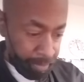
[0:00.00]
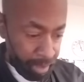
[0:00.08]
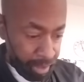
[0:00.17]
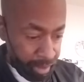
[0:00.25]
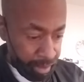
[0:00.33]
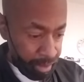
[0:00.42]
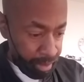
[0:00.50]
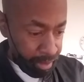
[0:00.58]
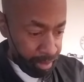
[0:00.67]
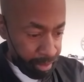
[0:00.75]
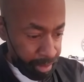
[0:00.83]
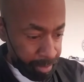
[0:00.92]
right in
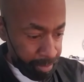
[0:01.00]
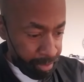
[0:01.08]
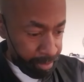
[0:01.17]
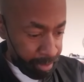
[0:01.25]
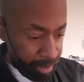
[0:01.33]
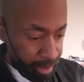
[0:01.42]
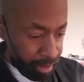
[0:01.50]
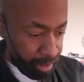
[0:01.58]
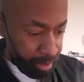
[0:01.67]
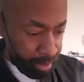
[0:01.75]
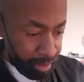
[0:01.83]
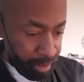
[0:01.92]
there, in between there,